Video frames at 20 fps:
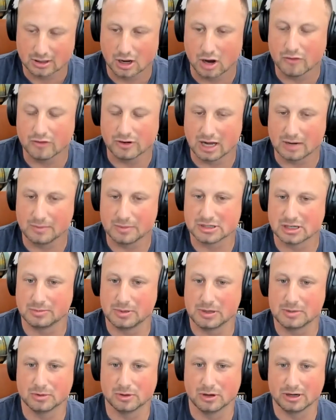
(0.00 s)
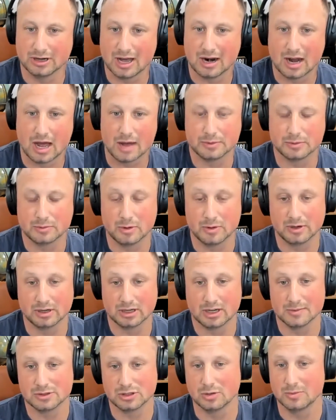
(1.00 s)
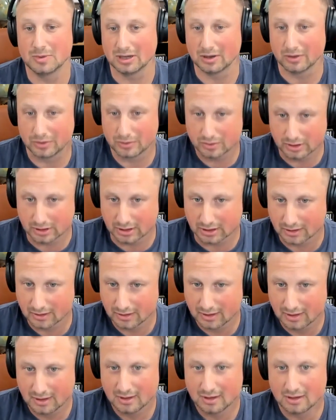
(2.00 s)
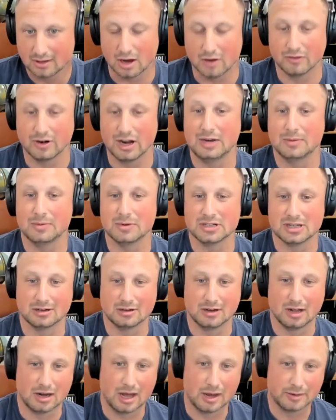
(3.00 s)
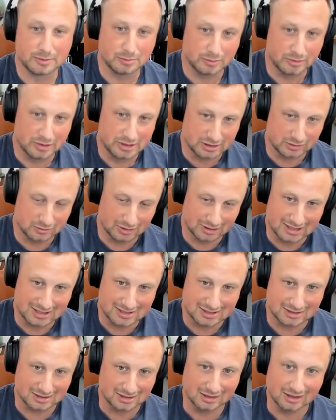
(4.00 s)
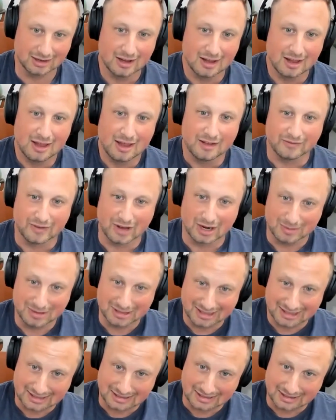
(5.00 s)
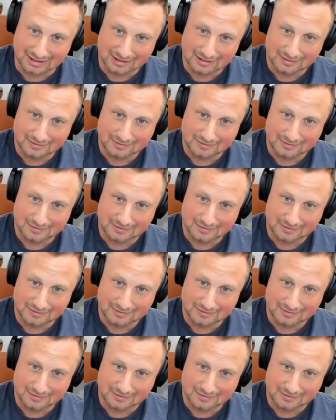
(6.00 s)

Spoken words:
over 90% of people are not optimal when it comes to omega-3. Over 80% are not optimal as it relates to vitamin D.